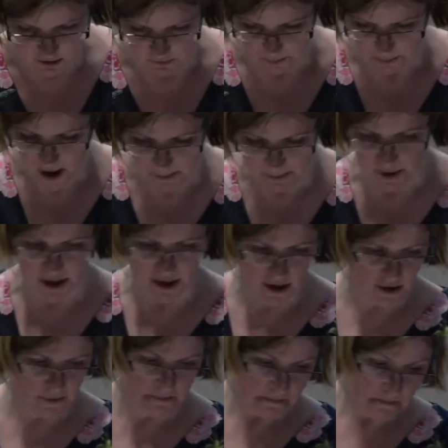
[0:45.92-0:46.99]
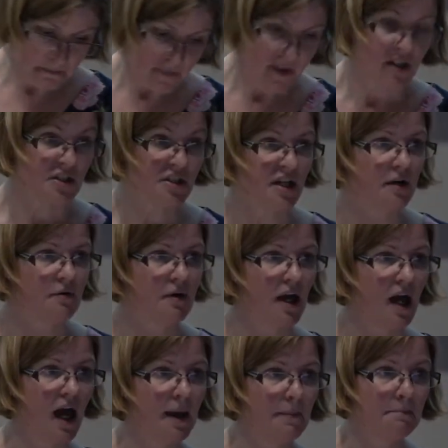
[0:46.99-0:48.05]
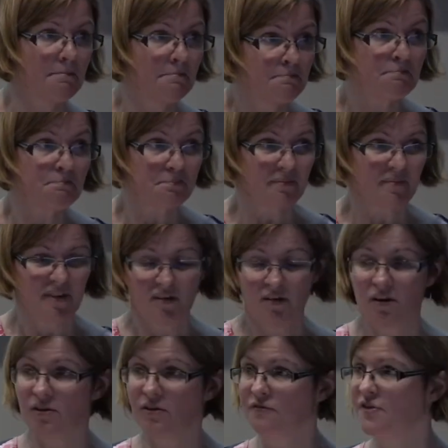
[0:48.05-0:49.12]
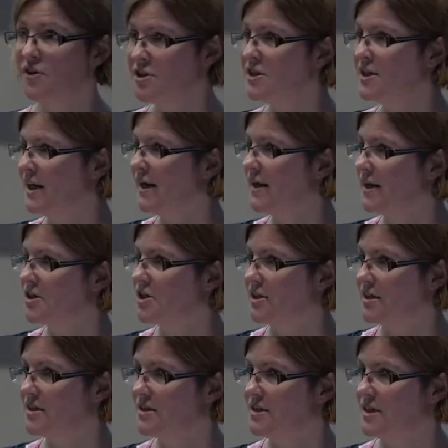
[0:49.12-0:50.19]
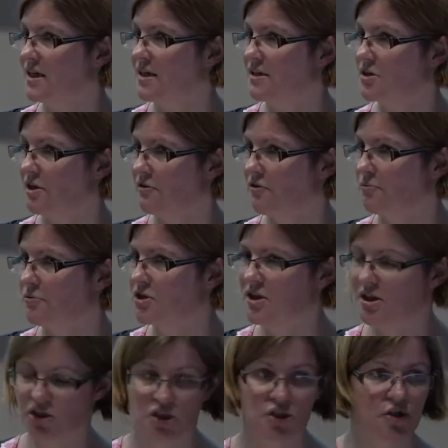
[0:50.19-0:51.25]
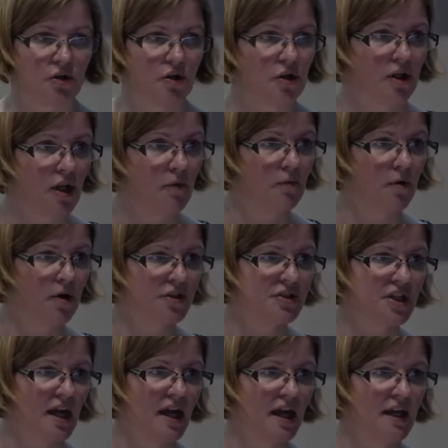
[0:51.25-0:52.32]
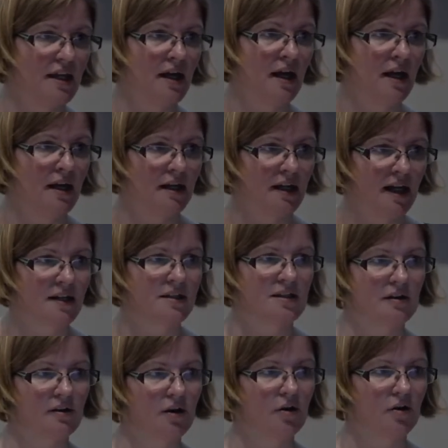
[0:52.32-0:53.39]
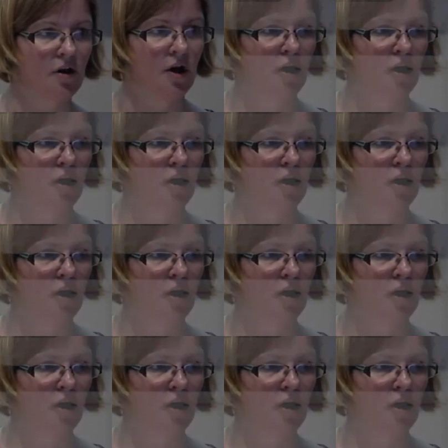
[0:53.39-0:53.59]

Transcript: the public. So the first thing I actually did that was digital was a catalogue